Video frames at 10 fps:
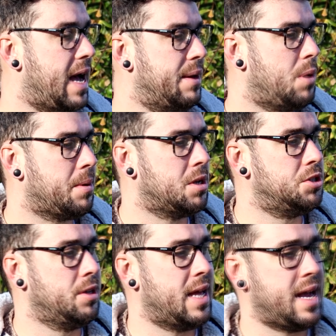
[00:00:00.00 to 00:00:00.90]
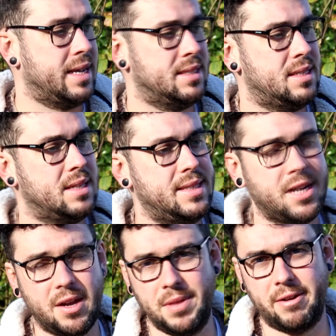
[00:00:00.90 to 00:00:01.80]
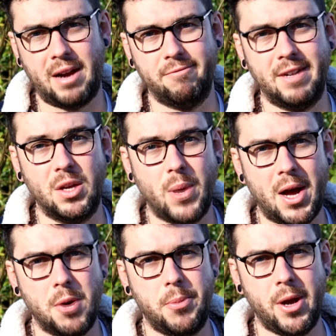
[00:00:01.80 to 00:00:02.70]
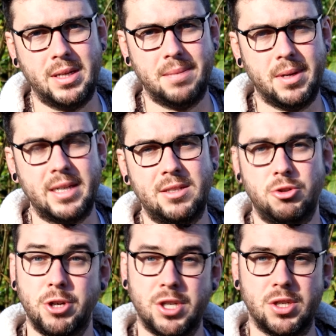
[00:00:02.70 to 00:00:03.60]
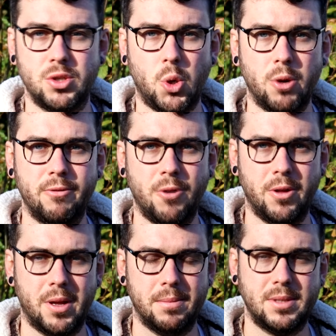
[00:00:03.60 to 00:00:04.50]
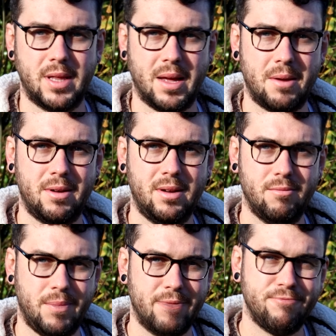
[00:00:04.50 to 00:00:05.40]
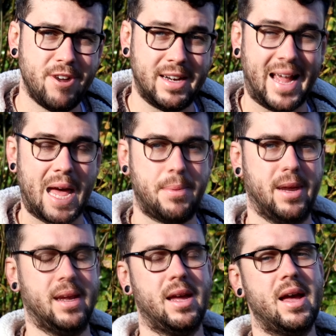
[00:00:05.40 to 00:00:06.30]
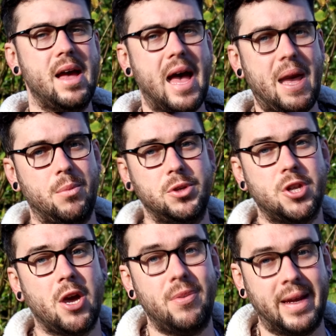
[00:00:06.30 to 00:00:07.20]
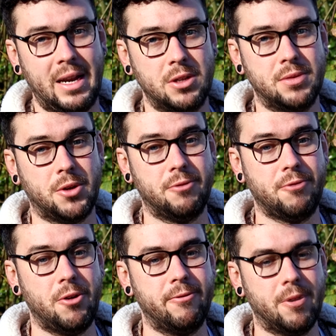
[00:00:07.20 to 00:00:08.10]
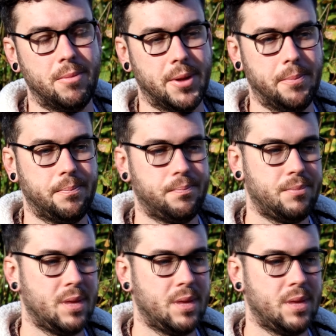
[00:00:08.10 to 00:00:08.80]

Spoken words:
what I'm going to do there is dig over the ground really well, put in some nice nutritious soil for them, so they'll be really happy, and we should hopefully get lots of good fruit from them.